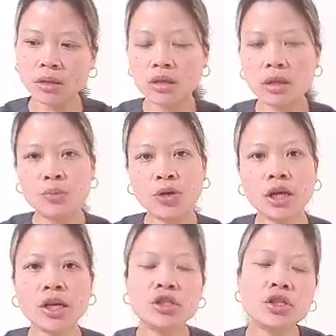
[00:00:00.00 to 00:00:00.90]
the
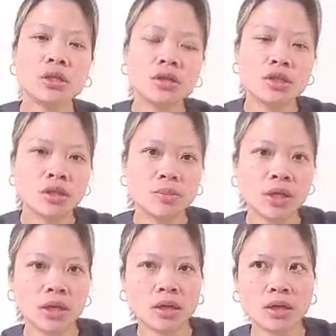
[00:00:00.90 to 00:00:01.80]
pH should
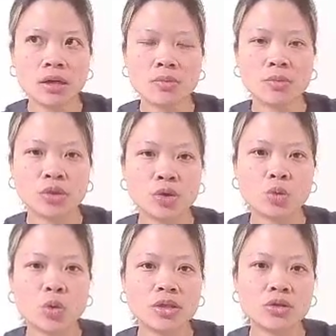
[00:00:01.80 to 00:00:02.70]
be
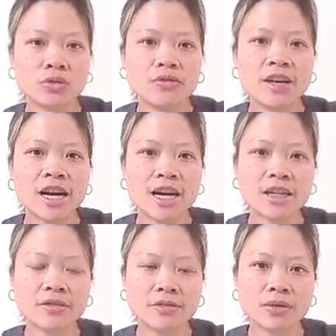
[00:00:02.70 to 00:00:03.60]
between 1 to
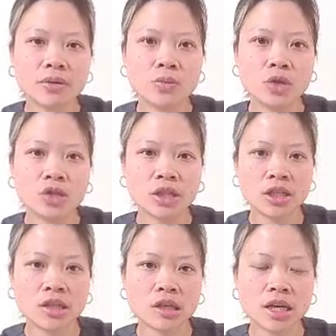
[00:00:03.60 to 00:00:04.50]
5, which
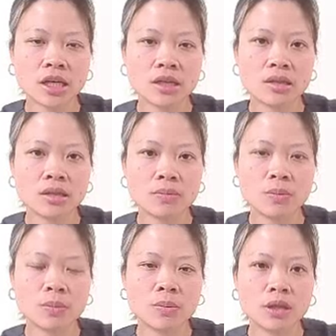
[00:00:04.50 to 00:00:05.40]
indicates that
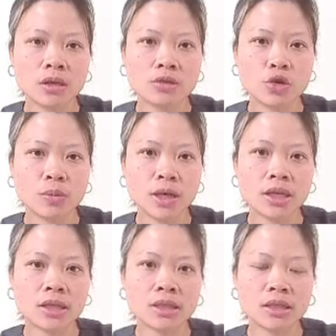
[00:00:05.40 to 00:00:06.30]
the tubing
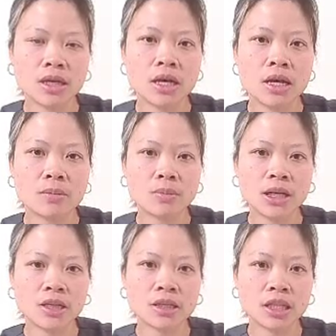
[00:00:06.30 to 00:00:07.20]
is
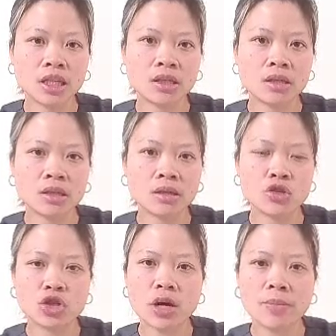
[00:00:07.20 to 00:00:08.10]
placed in the
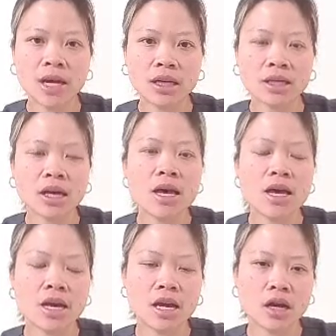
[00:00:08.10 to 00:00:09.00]
stomach.
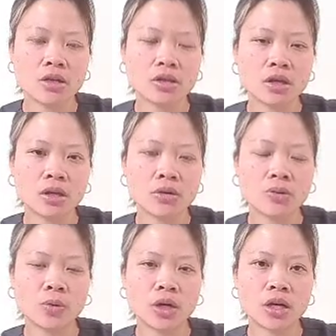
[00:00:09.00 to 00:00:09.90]
And
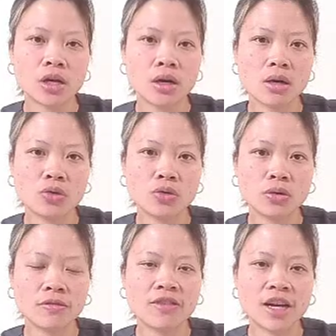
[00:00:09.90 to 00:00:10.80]
also, we're gonna do
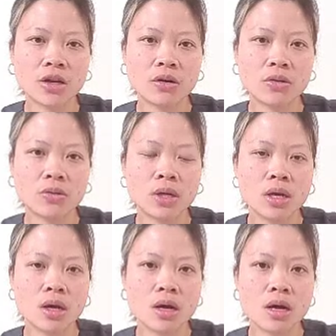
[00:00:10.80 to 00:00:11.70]
the final
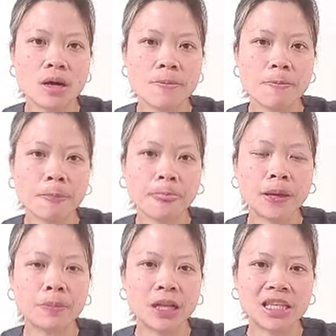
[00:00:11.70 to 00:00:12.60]

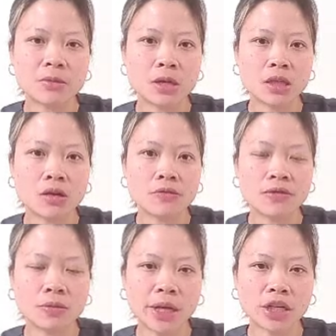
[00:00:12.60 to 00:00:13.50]
placement
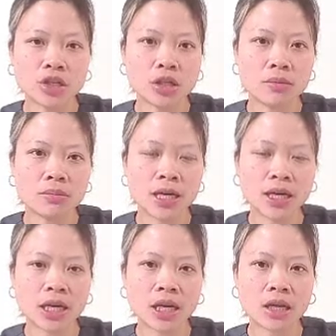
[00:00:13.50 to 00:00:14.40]
confirmation by
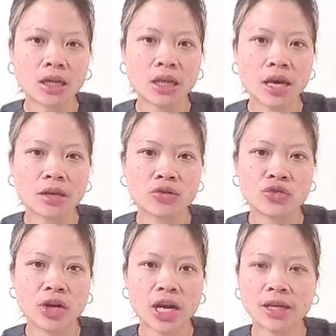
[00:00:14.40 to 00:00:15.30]
getting an
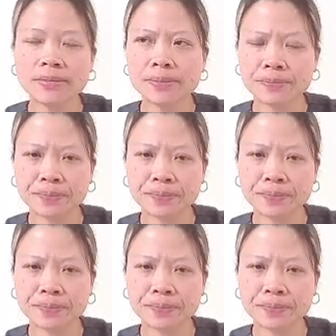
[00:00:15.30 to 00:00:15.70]
X-ray.